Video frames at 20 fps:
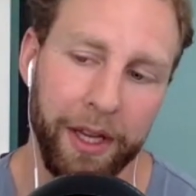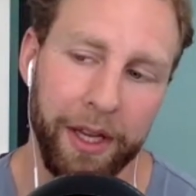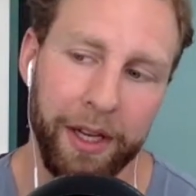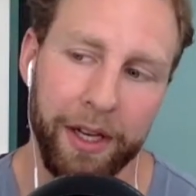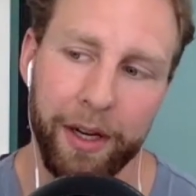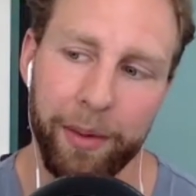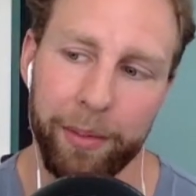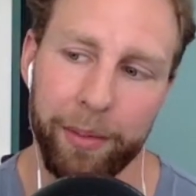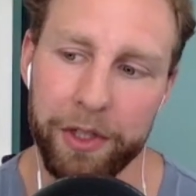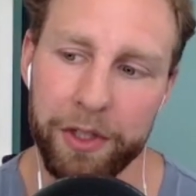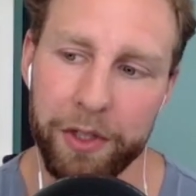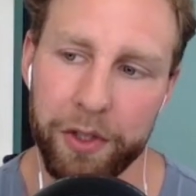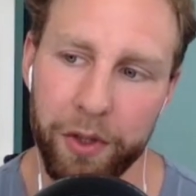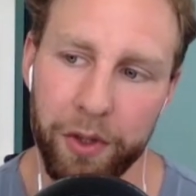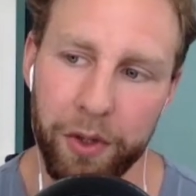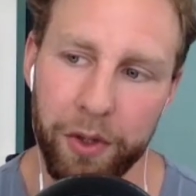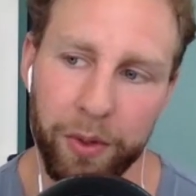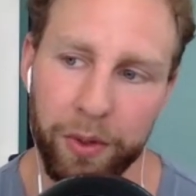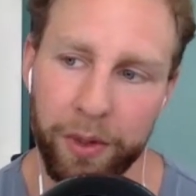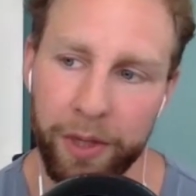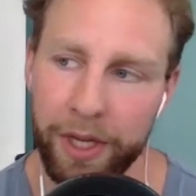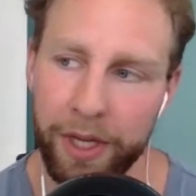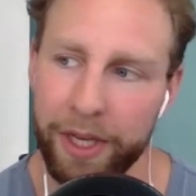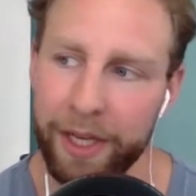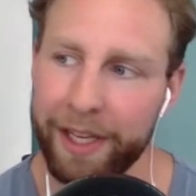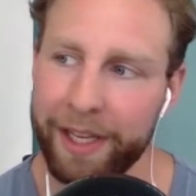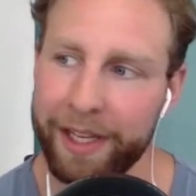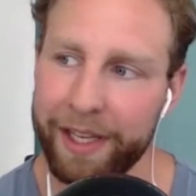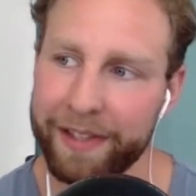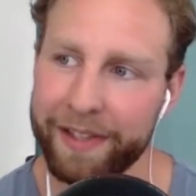Number two
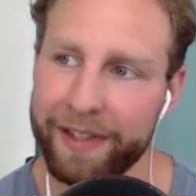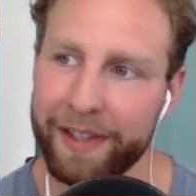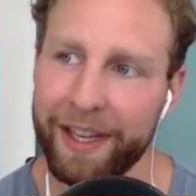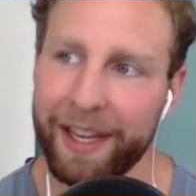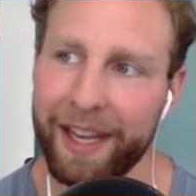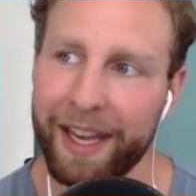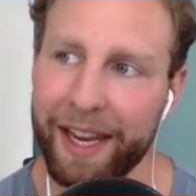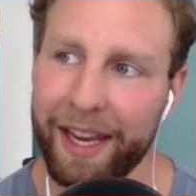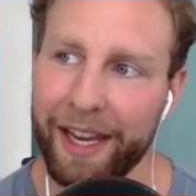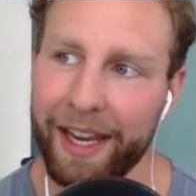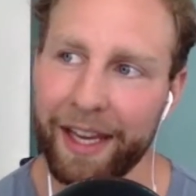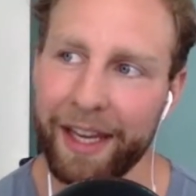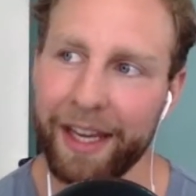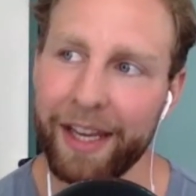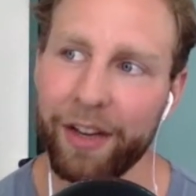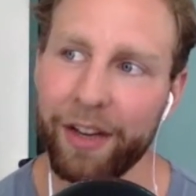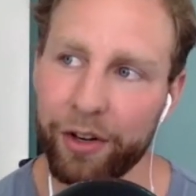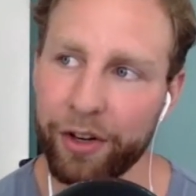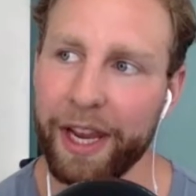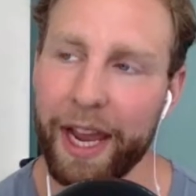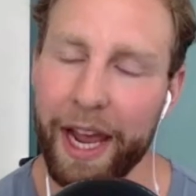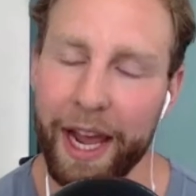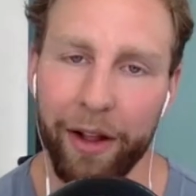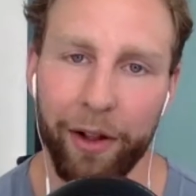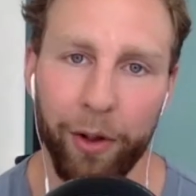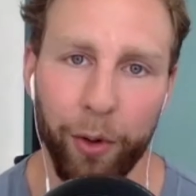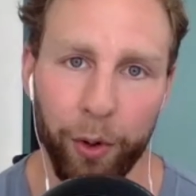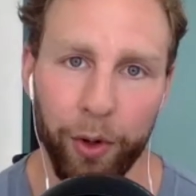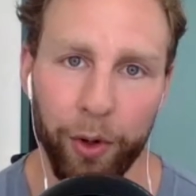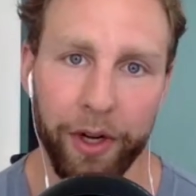is hitting your
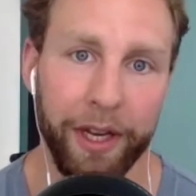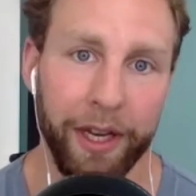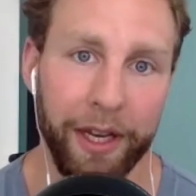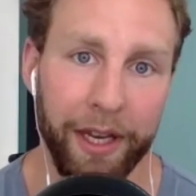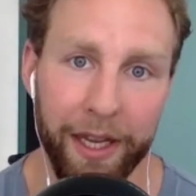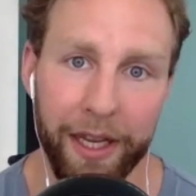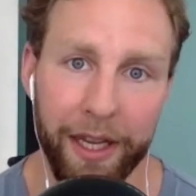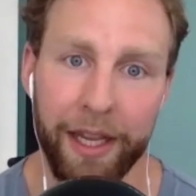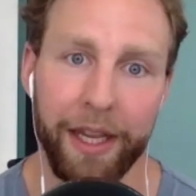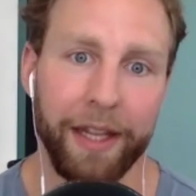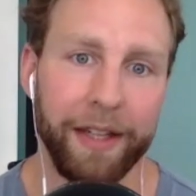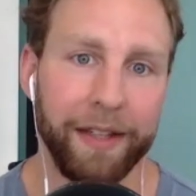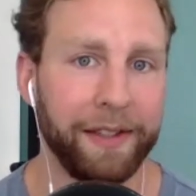caloric needs.